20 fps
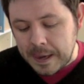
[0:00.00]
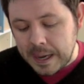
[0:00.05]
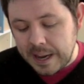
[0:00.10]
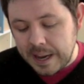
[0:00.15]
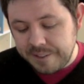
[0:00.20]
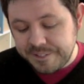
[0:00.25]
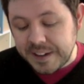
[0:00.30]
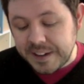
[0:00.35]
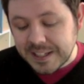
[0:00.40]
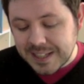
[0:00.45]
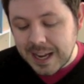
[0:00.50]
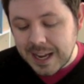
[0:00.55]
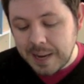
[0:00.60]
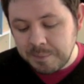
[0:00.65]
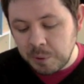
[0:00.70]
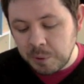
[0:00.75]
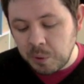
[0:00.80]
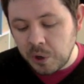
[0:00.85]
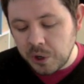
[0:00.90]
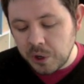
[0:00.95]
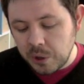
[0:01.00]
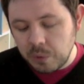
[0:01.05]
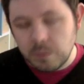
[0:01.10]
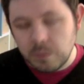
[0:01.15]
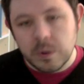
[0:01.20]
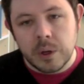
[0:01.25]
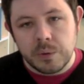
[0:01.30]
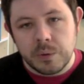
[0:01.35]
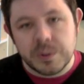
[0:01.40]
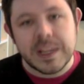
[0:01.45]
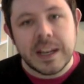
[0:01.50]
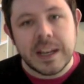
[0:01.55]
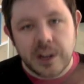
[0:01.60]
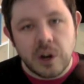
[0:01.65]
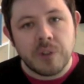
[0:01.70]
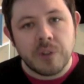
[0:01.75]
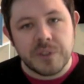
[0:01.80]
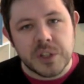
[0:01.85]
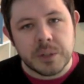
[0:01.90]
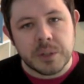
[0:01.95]
In fact, I'm the one who sent it
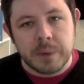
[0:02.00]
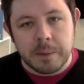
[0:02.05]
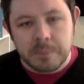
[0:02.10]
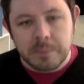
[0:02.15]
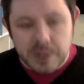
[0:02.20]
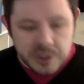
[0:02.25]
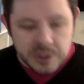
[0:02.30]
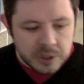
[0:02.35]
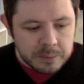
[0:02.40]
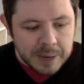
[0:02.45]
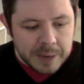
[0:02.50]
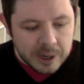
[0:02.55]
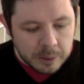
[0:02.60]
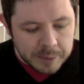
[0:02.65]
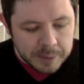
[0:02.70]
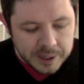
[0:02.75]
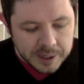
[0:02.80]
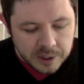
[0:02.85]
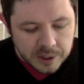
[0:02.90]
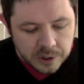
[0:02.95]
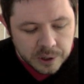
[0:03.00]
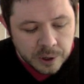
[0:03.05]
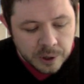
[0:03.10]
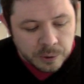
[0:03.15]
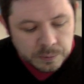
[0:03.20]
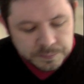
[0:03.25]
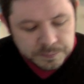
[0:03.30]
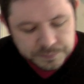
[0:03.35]
over to him, as you may or may not know.